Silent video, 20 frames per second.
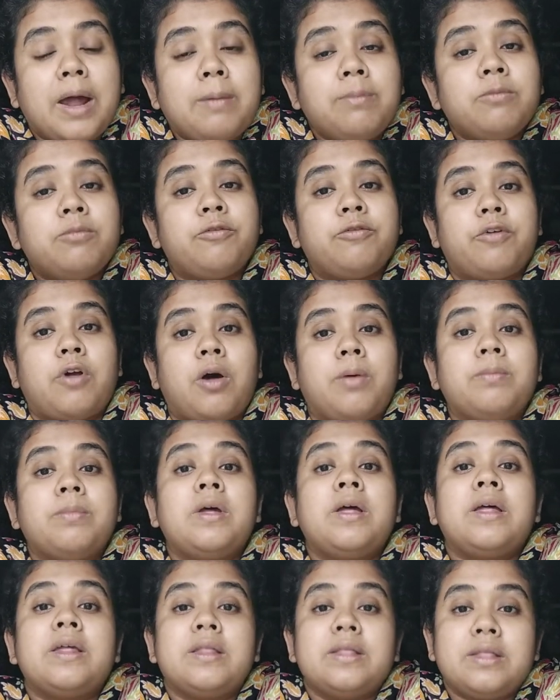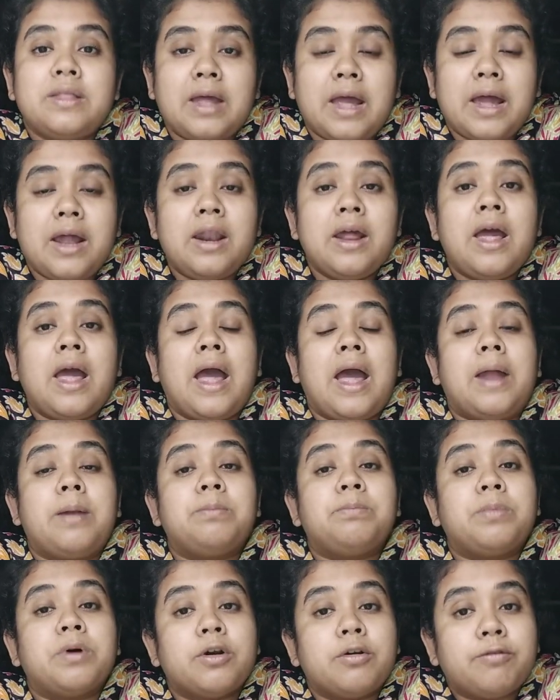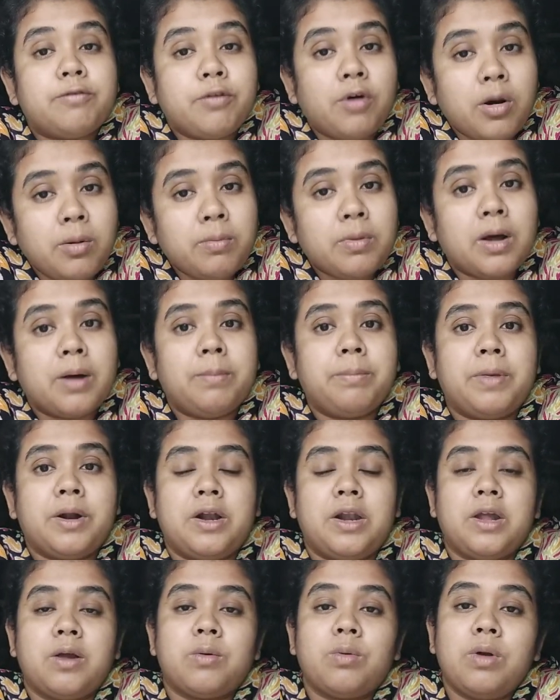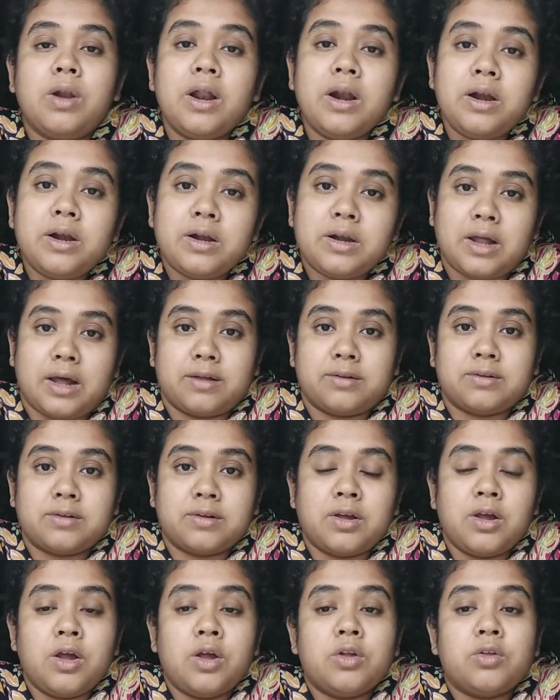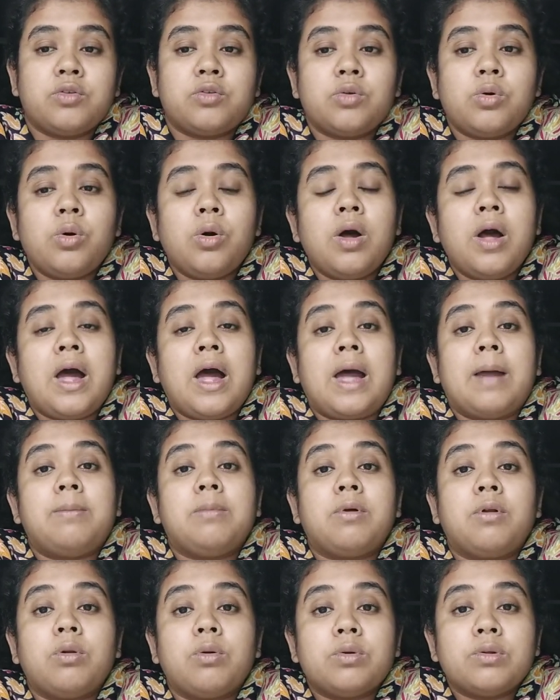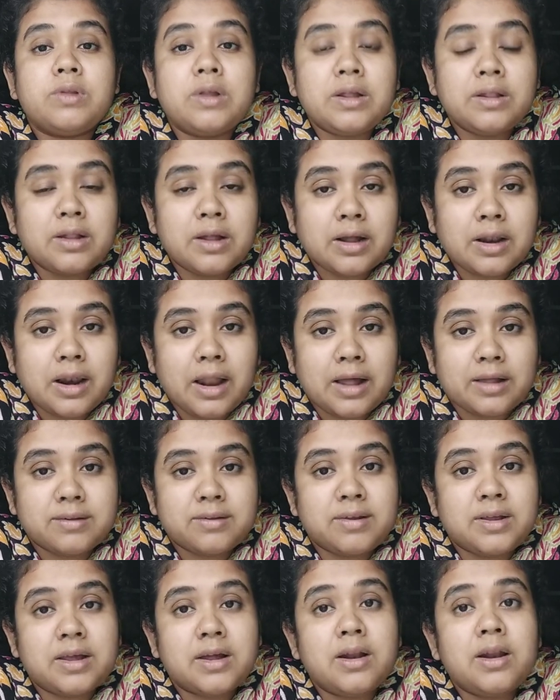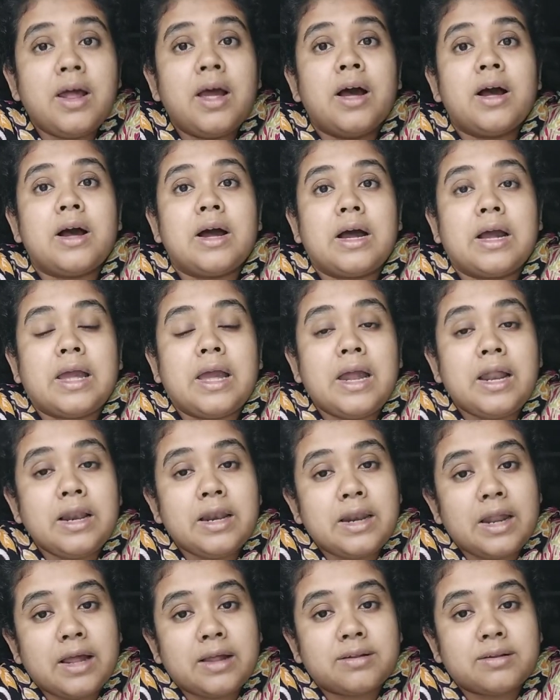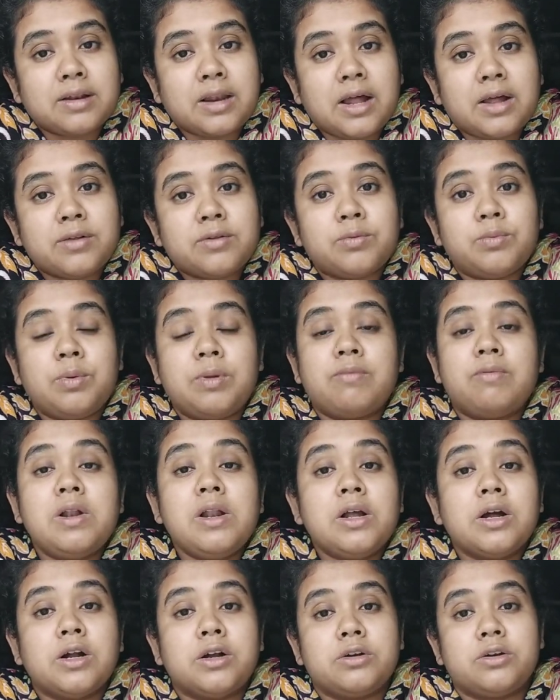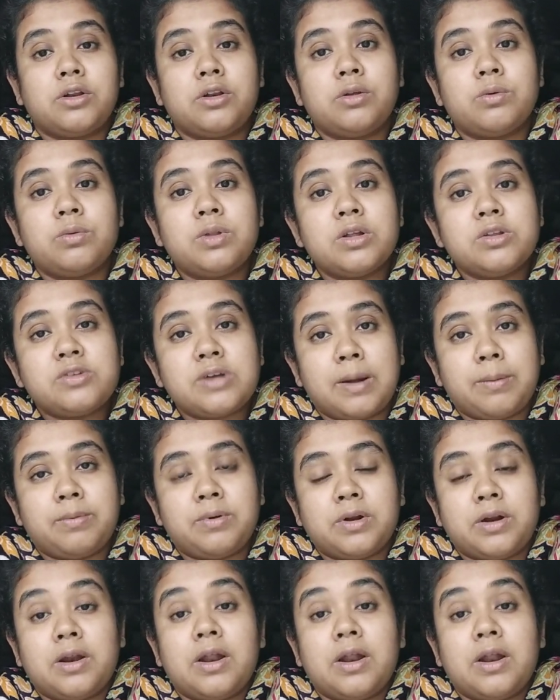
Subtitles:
from there and perform a particular task. So I am closing the class here. Again next class we will continue the chapter.